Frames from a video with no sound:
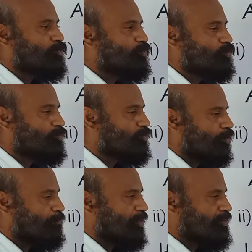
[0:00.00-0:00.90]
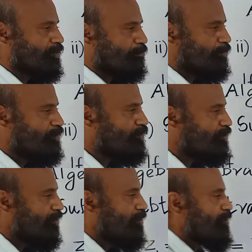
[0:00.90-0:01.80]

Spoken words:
two complex numbers.